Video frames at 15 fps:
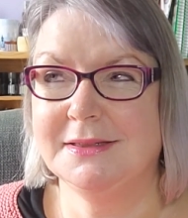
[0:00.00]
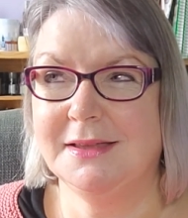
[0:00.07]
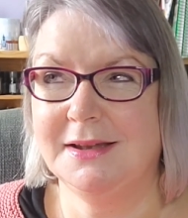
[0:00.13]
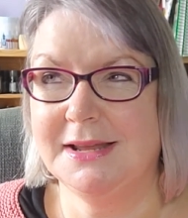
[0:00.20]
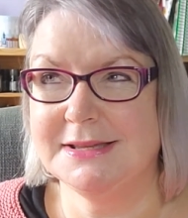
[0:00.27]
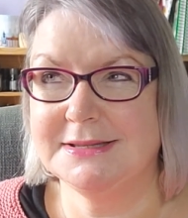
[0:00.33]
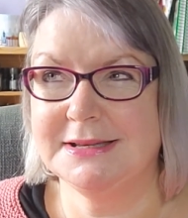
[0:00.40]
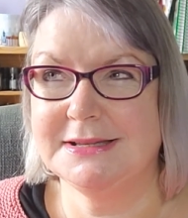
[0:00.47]
and the
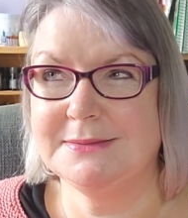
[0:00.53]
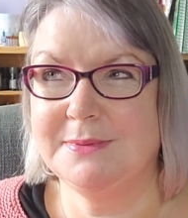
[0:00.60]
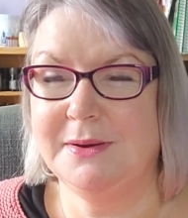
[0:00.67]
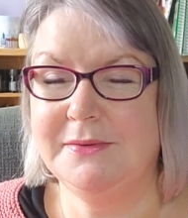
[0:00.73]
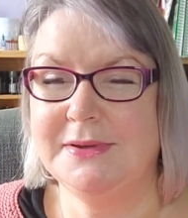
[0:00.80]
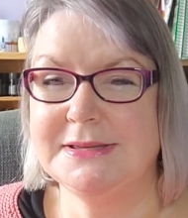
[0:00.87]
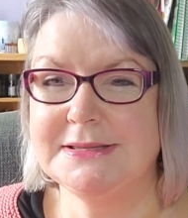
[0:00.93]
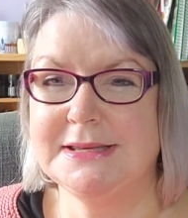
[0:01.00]
less
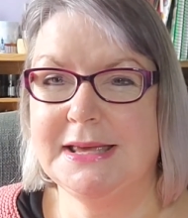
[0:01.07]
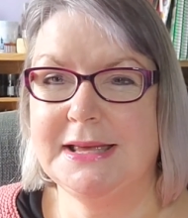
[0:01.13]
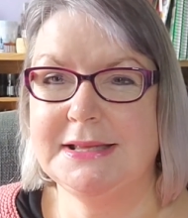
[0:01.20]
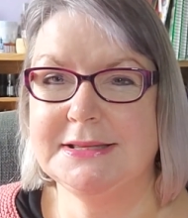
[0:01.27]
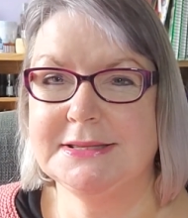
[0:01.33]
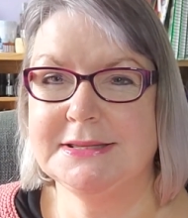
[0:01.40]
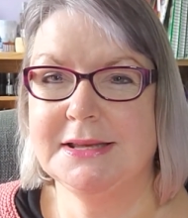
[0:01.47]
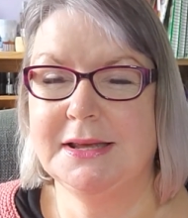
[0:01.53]
experienced
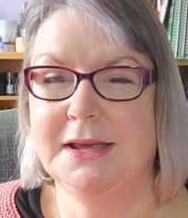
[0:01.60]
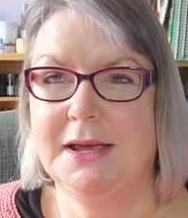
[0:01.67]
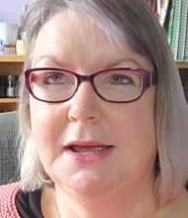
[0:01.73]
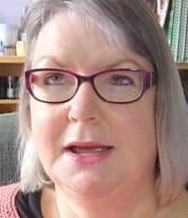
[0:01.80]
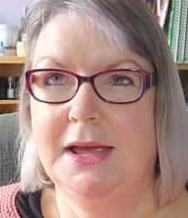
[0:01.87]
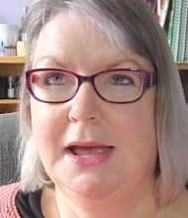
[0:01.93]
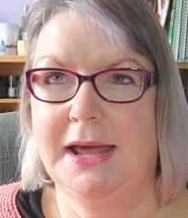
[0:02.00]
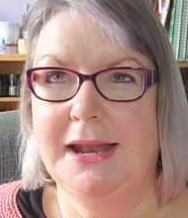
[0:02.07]
kids
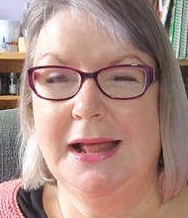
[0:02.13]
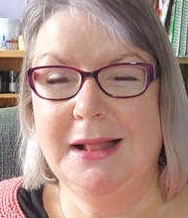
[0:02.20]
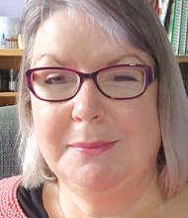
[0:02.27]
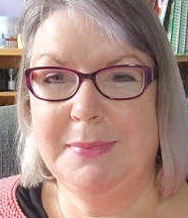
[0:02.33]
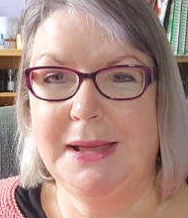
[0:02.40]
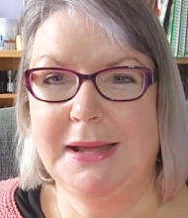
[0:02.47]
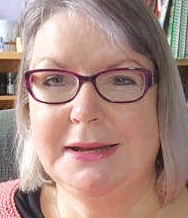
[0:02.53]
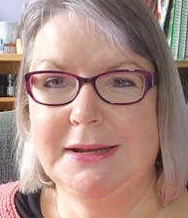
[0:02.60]
and help
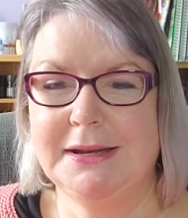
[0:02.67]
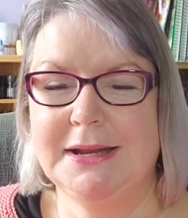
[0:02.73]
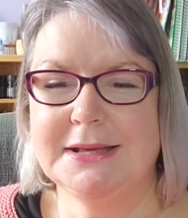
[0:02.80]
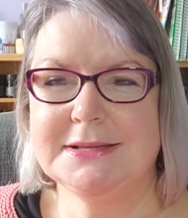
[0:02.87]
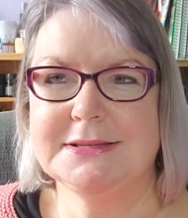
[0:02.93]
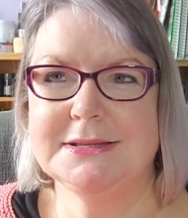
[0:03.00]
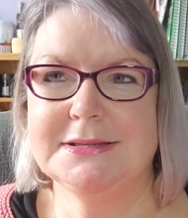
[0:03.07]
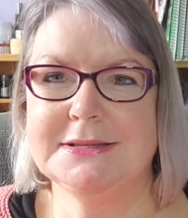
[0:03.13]
out in
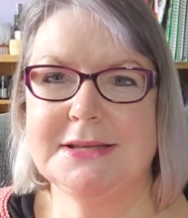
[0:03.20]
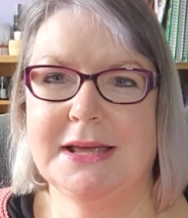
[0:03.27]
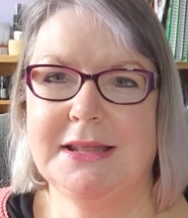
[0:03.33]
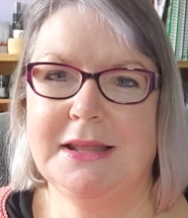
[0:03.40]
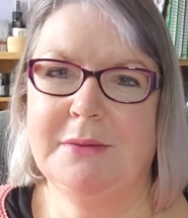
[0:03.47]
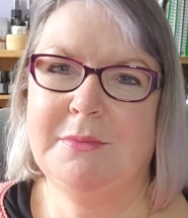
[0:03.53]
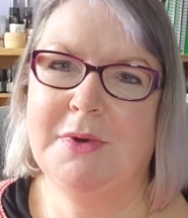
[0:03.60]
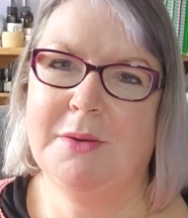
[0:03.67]
lessons. And
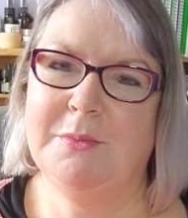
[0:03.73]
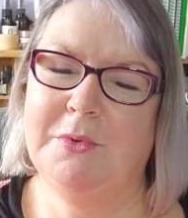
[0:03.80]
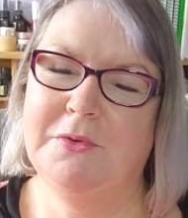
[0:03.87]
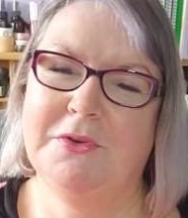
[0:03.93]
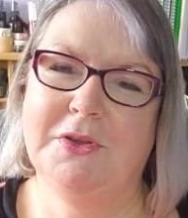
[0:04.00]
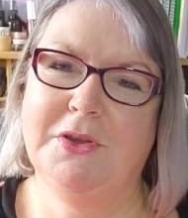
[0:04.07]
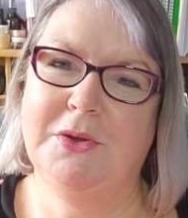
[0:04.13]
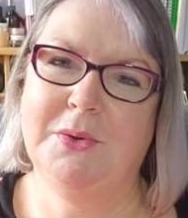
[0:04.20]
then when I moved
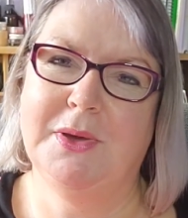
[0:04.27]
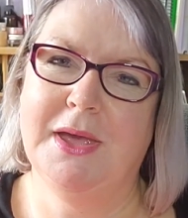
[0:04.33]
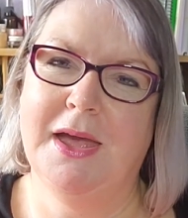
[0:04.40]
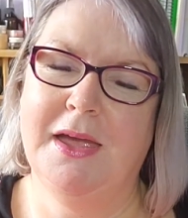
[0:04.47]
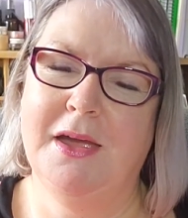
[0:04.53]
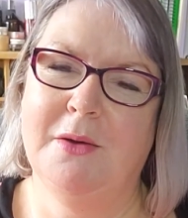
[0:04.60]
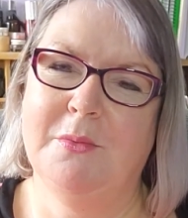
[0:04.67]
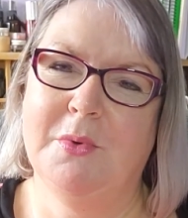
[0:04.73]
to the
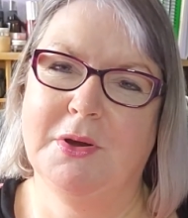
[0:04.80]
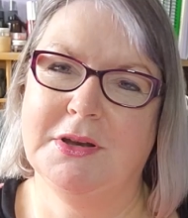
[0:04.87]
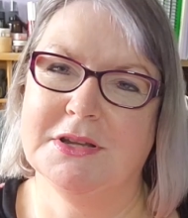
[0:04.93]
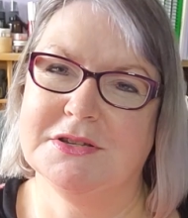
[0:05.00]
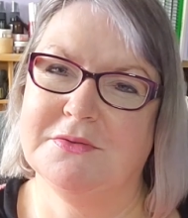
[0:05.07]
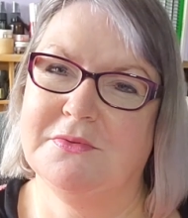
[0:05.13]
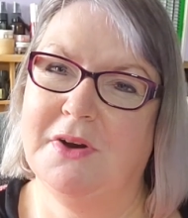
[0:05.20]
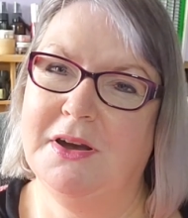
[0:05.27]
UK, I worked
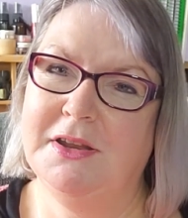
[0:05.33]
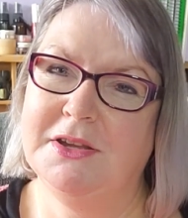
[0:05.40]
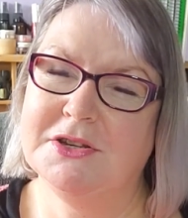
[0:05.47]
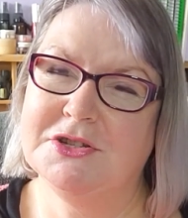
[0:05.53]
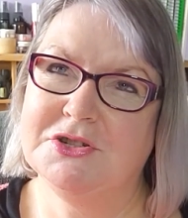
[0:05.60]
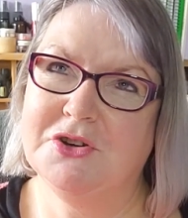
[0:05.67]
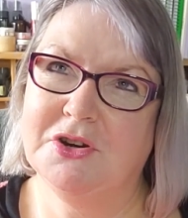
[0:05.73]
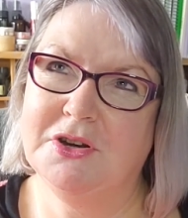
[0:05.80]
as a riding
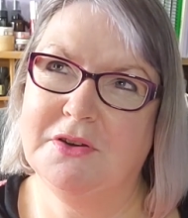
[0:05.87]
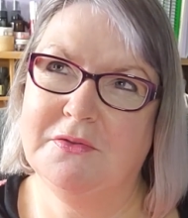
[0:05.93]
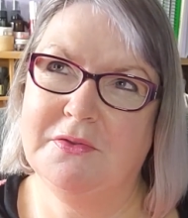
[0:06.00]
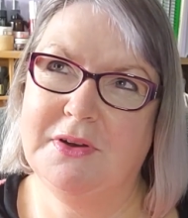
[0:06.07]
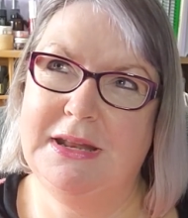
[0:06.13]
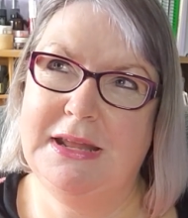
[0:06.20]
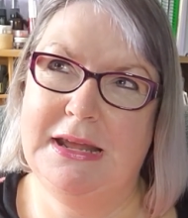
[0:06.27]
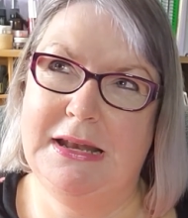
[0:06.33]
instructor for
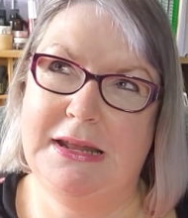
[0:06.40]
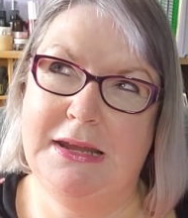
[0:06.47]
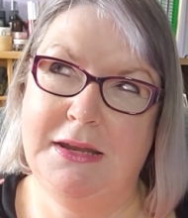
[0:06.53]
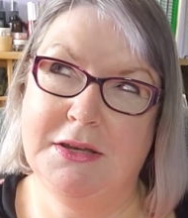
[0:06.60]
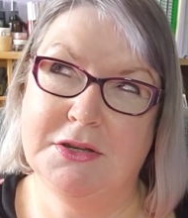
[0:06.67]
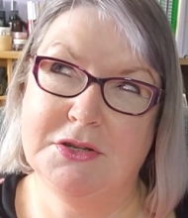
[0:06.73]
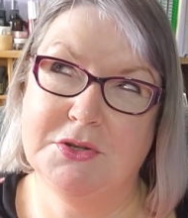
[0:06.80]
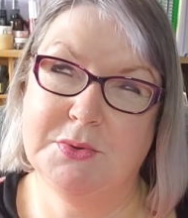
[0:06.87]
nearly
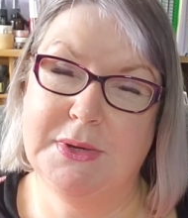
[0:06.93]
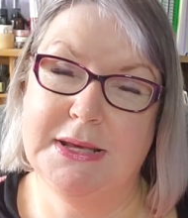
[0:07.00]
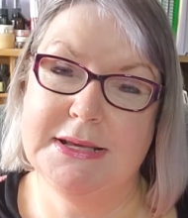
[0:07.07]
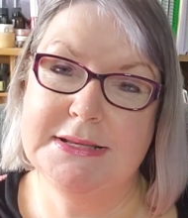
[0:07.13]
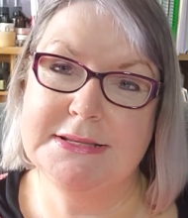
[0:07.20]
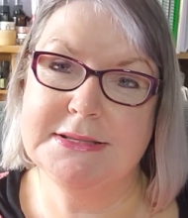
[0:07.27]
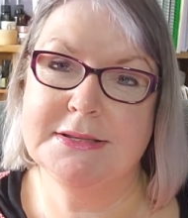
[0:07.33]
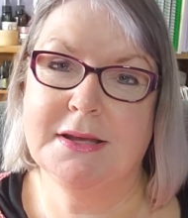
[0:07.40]
two
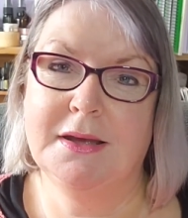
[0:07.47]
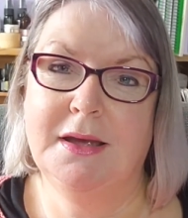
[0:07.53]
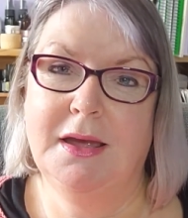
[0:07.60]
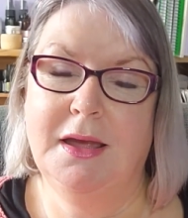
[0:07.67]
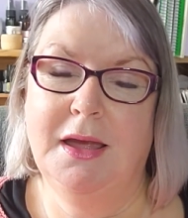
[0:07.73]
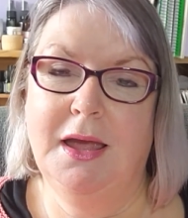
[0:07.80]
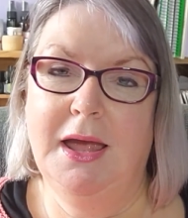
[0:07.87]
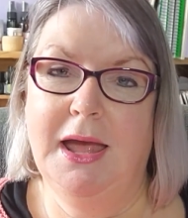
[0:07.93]
years
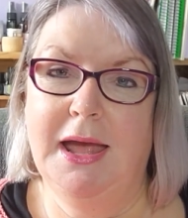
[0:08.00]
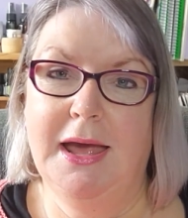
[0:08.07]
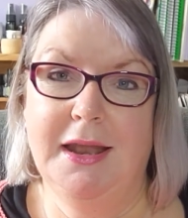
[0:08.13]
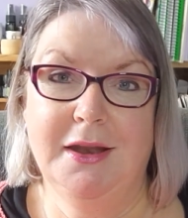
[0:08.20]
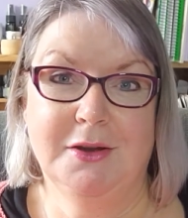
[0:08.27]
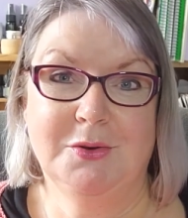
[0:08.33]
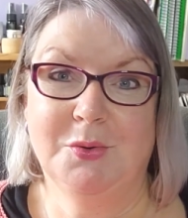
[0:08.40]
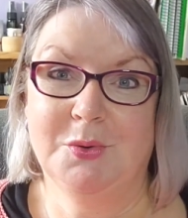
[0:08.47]
and
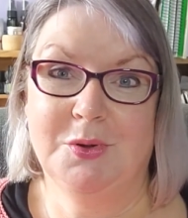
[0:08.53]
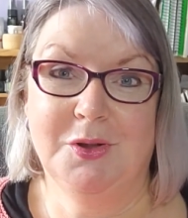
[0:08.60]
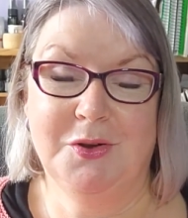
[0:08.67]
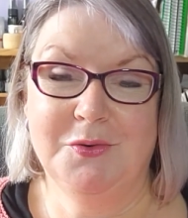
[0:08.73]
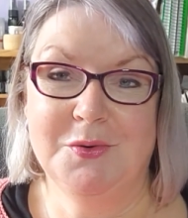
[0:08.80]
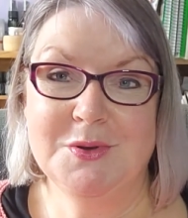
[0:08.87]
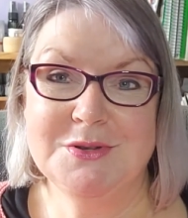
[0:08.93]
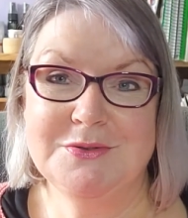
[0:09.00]
I taught a lot
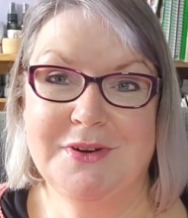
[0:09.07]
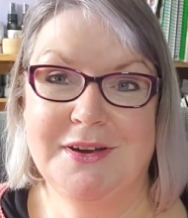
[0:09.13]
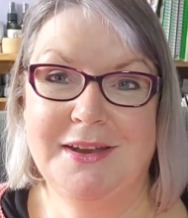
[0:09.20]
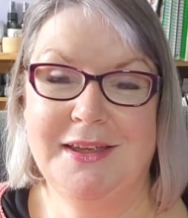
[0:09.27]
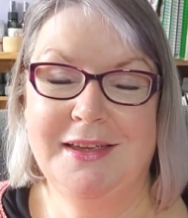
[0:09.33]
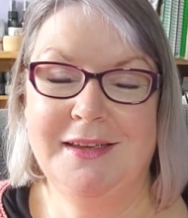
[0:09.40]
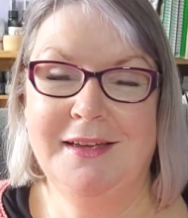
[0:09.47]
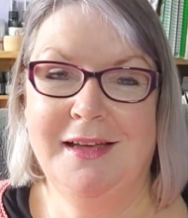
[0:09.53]
of horse
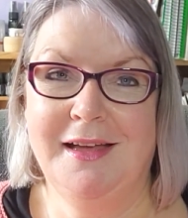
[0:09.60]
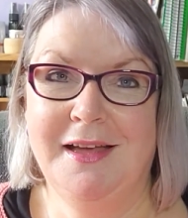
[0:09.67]
riding.